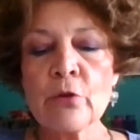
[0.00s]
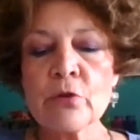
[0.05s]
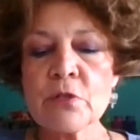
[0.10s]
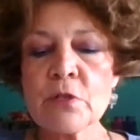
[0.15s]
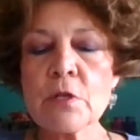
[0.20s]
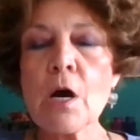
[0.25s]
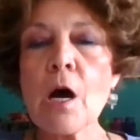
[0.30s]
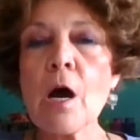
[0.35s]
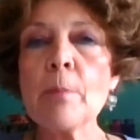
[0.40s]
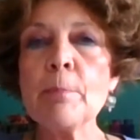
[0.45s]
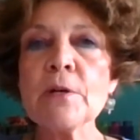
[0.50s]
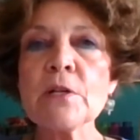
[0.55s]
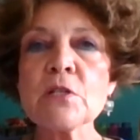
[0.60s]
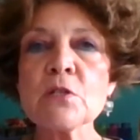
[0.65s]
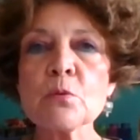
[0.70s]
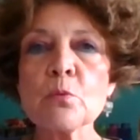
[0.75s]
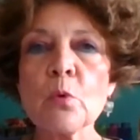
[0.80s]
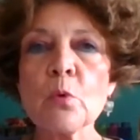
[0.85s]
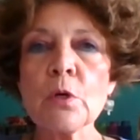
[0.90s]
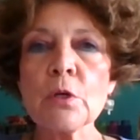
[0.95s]
Those
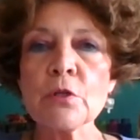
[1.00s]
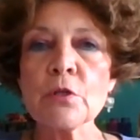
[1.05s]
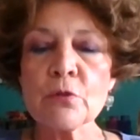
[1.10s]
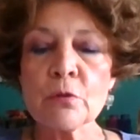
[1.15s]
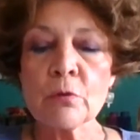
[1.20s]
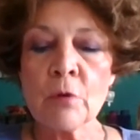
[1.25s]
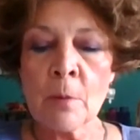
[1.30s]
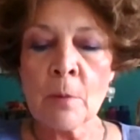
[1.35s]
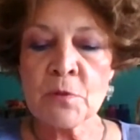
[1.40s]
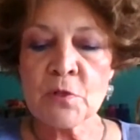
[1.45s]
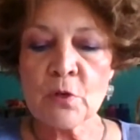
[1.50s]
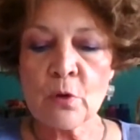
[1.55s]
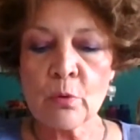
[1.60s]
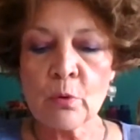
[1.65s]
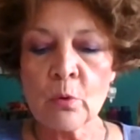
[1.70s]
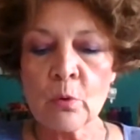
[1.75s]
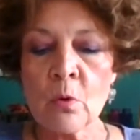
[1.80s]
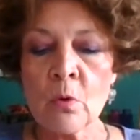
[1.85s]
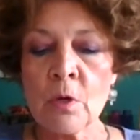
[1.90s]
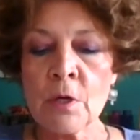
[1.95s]
topics were Trump's
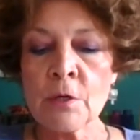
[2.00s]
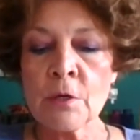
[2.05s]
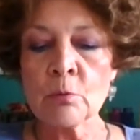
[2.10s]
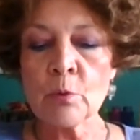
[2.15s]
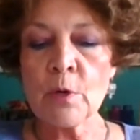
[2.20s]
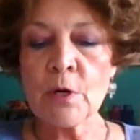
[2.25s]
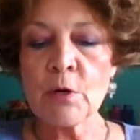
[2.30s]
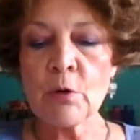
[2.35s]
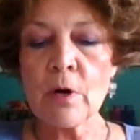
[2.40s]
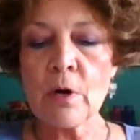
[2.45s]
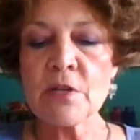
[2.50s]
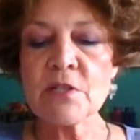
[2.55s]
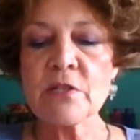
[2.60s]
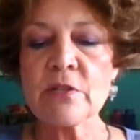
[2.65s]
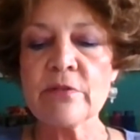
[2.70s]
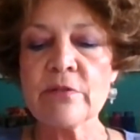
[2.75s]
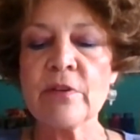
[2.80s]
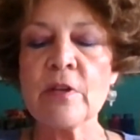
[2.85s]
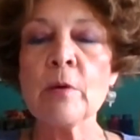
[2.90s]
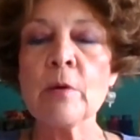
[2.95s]
cruel and
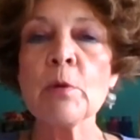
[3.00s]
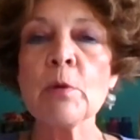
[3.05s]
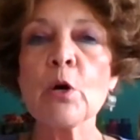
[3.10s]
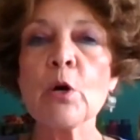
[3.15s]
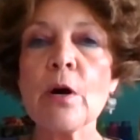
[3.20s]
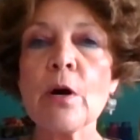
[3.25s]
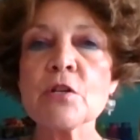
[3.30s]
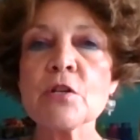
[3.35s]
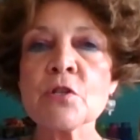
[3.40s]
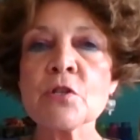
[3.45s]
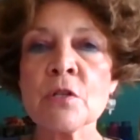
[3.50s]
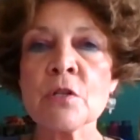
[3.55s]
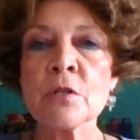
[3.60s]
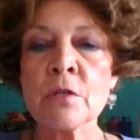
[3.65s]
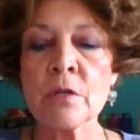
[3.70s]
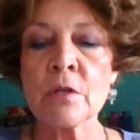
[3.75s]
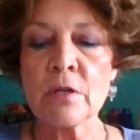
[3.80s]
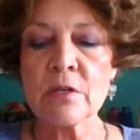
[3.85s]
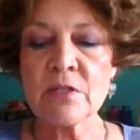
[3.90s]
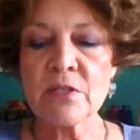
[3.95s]
regressive
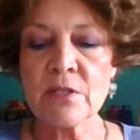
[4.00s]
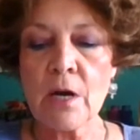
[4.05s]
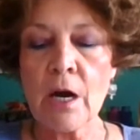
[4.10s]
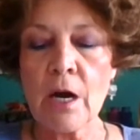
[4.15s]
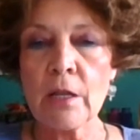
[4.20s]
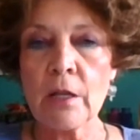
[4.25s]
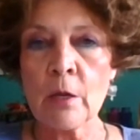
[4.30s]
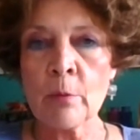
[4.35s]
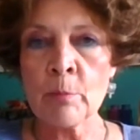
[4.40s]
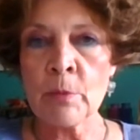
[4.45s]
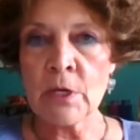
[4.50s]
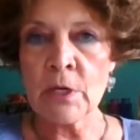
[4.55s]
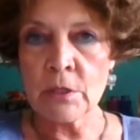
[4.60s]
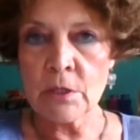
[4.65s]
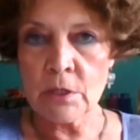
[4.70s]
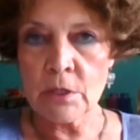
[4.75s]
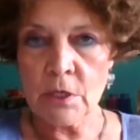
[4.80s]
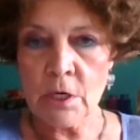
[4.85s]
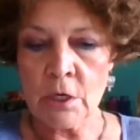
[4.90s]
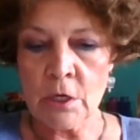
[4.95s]
immigration, asylum,
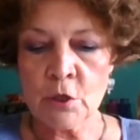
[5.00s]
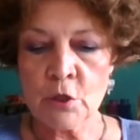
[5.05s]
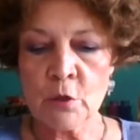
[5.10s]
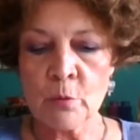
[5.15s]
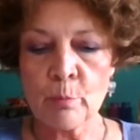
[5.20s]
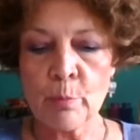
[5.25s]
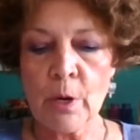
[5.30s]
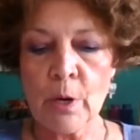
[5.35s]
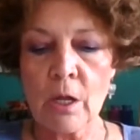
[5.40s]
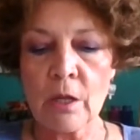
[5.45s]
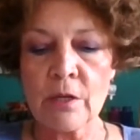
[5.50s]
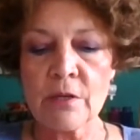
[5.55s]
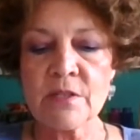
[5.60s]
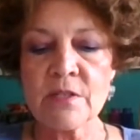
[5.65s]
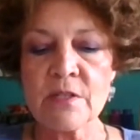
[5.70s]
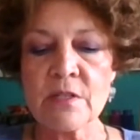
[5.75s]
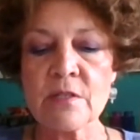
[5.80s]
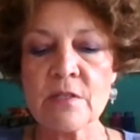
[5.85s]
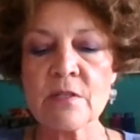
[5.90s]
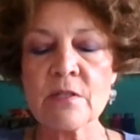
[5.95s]
and detention
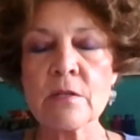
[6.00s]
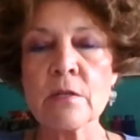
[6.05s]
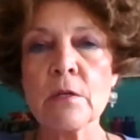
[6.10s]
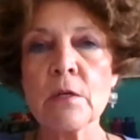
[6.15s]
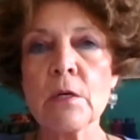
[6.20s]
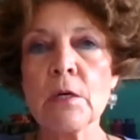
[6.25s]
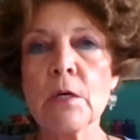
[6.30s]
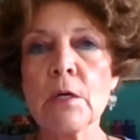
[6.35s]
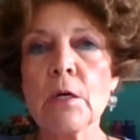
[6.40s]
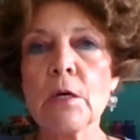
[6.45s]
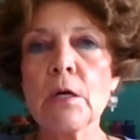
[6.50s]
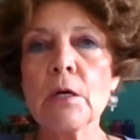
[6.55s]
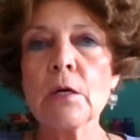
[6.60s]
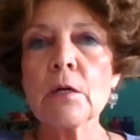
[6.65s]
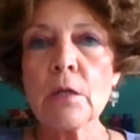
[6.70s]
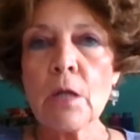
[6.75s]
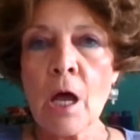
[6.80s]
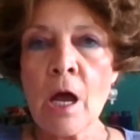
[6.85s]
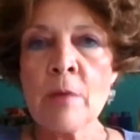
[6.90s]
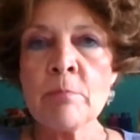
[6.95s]
policies,
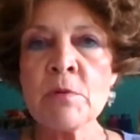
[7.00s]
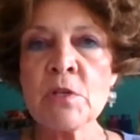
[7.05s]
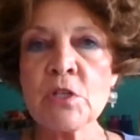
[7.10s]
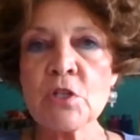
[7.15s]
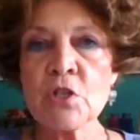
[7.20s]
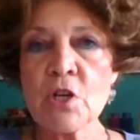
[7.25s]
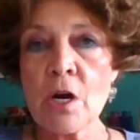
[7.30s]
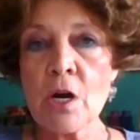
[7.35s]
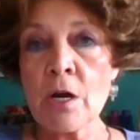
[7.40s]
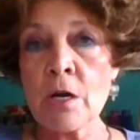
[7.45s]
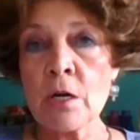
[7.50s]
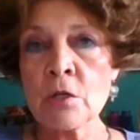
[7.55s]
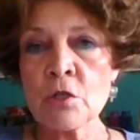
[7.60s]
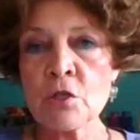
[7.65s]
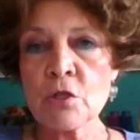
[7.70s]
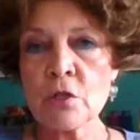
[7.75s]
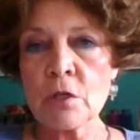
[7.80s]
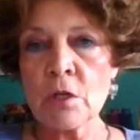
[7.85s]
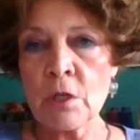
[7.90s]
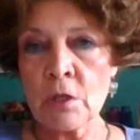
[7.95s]
climate
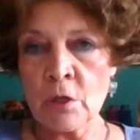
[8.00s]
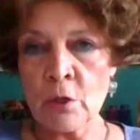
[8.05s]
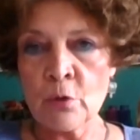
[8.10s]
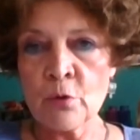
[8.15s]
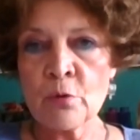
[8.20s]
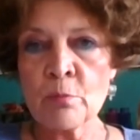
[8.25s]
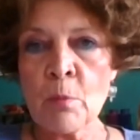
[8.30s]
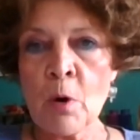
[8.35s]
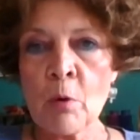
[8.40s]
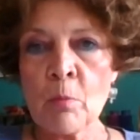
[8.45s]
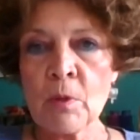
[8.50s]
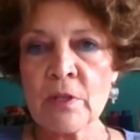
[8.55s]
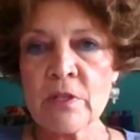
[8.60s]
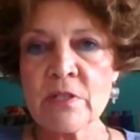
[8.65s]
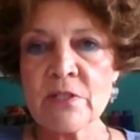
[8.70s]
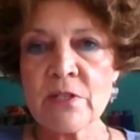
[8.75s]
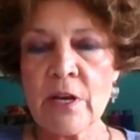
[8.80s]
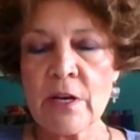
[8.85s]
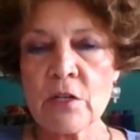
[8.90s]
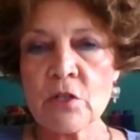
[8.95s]
change and youth
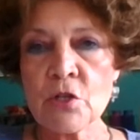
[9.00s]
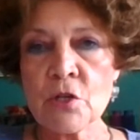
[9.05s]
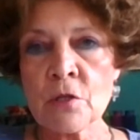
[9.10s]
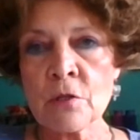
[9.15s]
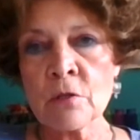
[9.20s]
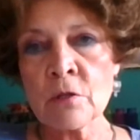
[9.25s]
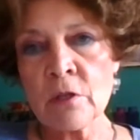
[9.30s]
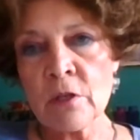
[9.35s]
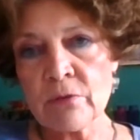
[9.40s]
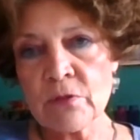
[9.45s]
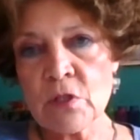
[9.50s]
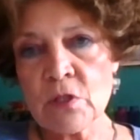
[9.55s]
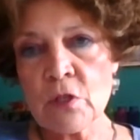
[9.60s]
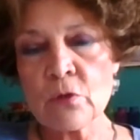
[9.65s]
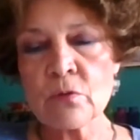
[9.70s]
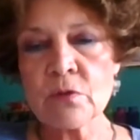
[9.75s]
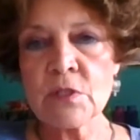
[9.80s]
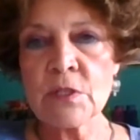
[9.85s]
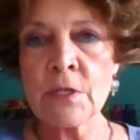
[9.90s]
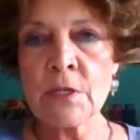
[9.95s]
mobilization, as
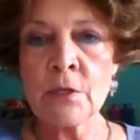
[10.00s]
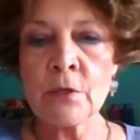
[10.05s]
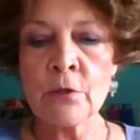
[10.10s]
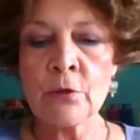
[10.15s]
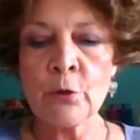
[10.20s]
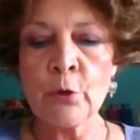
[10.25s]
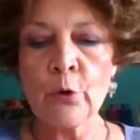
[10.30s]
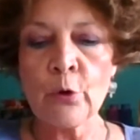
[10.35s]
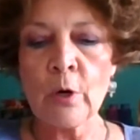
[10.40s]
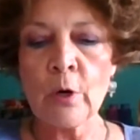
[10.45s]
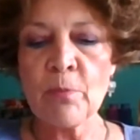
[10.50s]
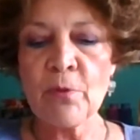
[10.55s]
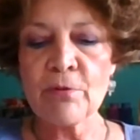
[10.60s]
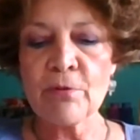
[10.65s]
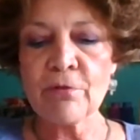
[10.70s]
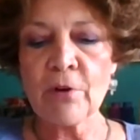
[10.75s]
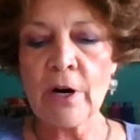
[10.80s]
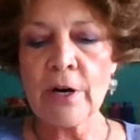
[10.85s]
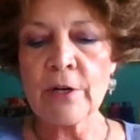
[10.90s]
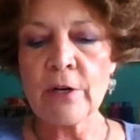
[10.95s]
you've seen in Europe,
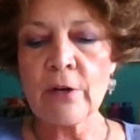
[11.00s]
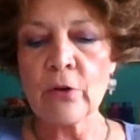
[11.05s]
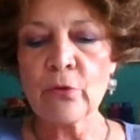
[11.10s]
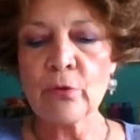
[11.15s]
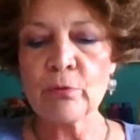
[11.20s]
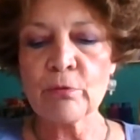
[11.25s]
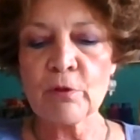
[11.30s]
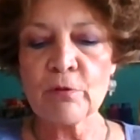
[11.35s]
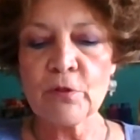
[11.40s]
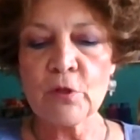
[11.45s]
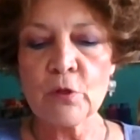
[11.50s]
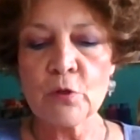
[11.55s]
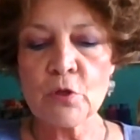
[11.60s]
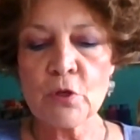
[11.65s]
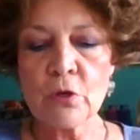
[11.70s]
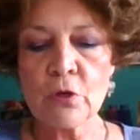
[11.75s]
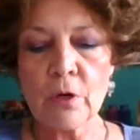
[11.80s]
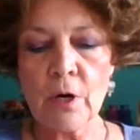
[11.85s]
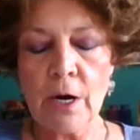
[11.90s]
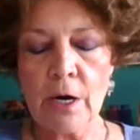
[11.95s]
the Fridays for
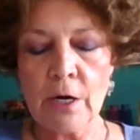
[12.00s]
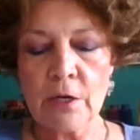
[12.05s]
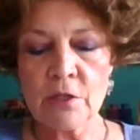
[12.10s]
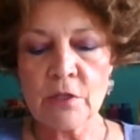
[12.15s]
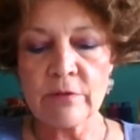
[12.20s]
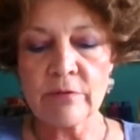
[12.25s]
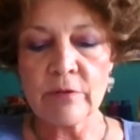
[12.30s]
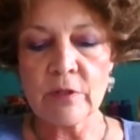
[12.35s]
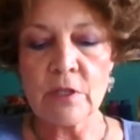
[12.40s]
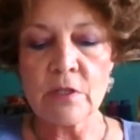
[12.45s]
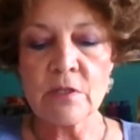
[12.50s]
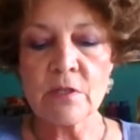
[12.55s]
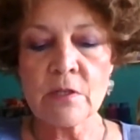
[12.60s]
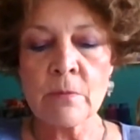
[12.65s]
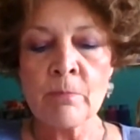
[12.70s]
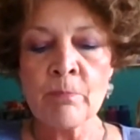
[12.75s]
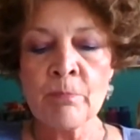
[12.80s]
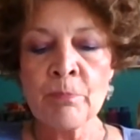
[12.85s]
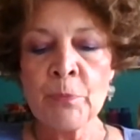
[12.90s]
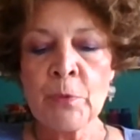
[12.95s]
Future
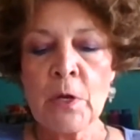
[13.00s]
activities,